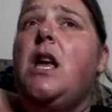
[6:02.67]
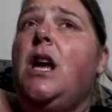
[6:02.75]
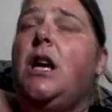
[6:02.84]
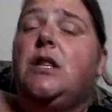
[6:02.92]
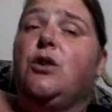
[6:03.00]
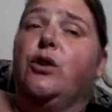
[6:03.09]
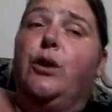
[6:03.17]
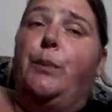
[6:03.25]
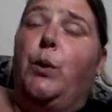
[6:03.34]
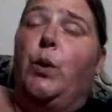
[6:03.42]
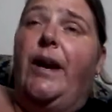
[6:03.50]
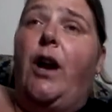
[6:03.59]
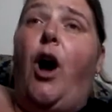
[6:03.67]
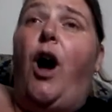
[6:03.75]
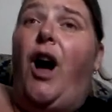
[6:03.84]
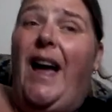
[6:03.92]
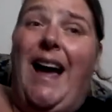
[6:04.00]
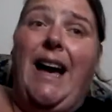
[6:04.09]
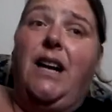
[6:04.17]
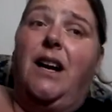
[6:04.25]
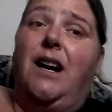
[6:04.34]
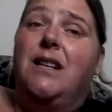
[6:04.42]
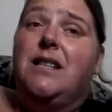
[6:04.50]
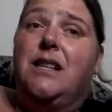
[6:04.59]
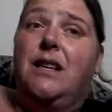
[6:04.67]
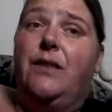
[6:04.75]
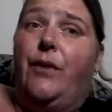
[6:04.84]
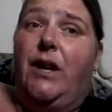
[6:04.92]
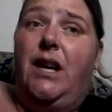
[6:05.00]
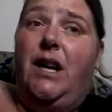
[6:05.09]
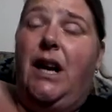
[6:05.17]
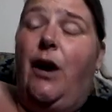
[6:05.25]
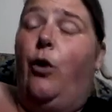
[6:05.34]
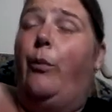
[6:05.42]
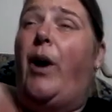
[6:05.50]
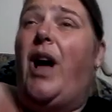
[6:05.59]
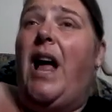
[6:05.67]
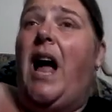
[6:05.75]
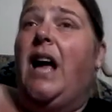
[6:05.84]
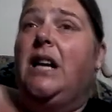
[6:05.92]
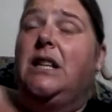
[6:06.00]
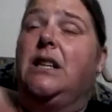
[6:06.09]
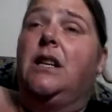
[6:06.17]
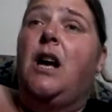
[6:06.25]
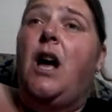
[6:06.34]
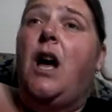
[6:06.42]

it's not the point. I hate asking if I need help. I hate it.